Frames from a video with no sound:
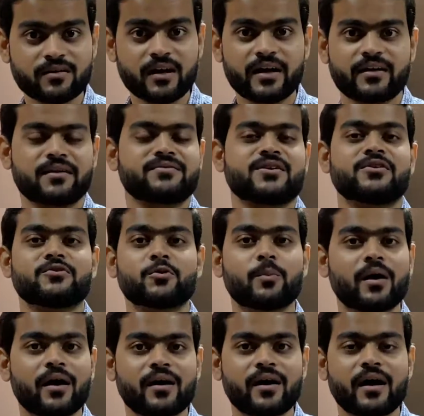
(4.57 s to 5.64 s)
at SAE
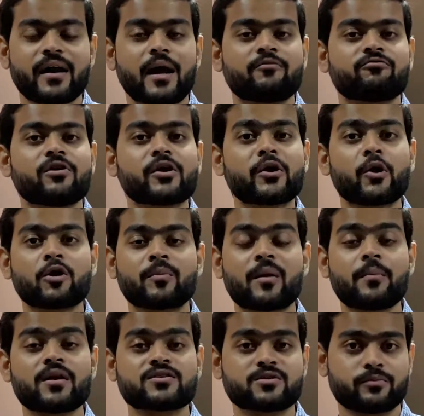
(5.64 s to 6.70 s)
Dubai and I'm working on my
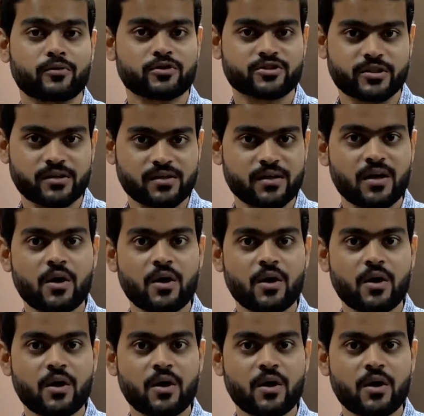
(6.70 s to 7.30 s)
major project,